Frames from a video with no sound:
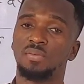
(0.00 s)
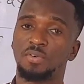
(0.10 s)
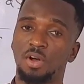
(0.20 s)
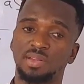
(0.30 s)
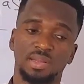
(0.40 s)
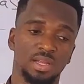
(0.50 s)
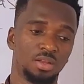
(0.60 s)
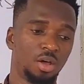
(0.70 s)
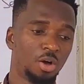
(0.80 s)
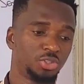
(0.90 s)
of
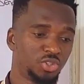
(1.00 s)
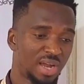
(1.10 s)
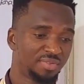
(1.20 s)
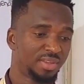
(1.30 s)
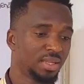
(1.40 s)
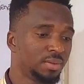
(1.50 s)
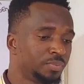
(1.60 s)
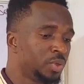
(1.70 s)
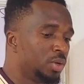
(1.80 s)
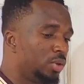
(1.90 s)
cutting or drafting.
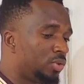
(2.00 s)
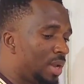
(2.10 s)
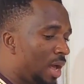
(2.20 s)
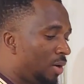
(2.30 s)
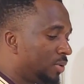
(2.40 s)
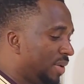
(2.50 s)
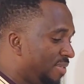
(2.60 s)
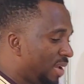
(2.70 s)
So now, the